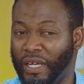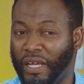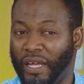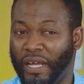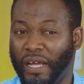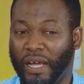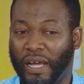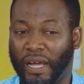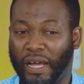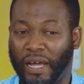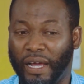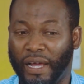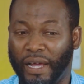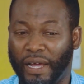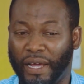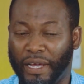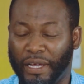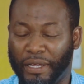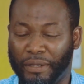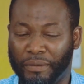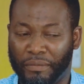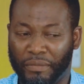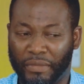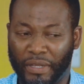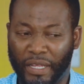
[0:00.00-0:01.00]

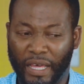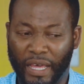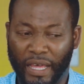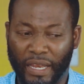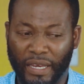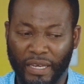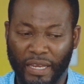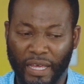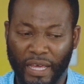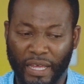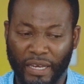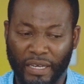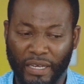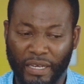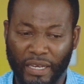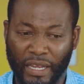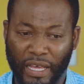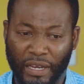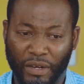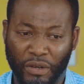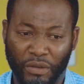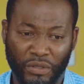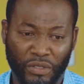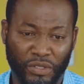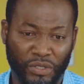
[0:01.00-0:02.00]

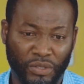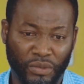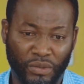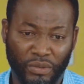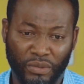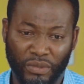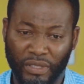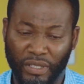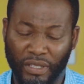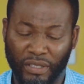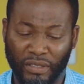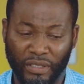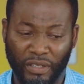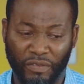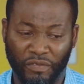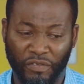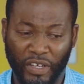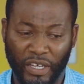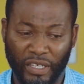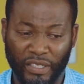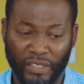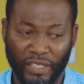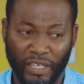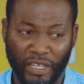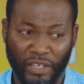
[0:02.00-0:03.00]
And also the
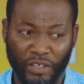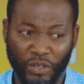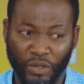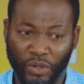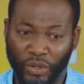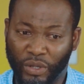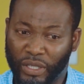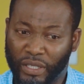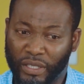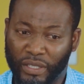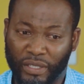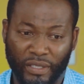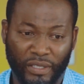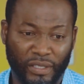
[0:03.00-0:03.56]
fact that, look,